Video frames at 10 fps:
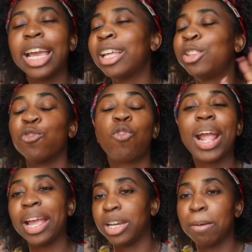the
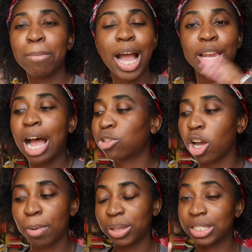random, and I'll
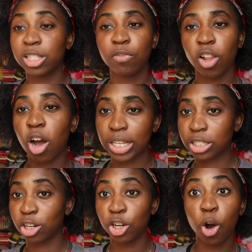talk about this in the vlog
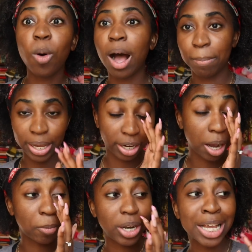that's gonna go up in a
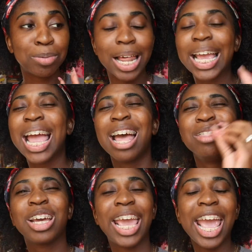couple days, but like,
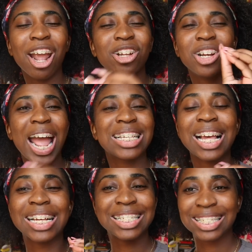the character has
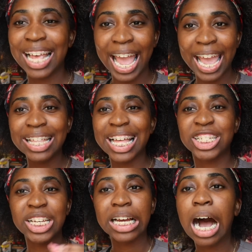like a saying that
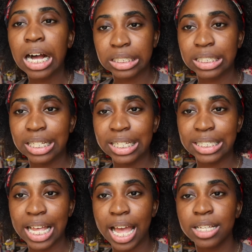she
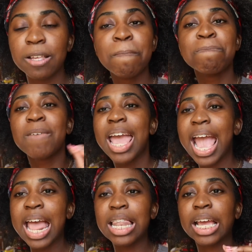constantly says,
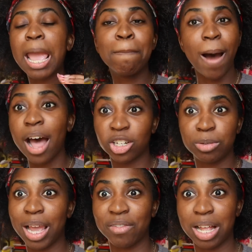and like, it
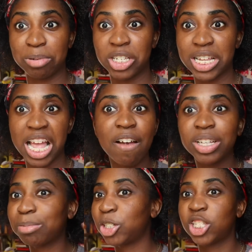bothers me every time she says it.
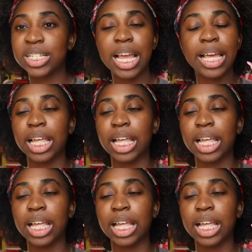Every time she says it,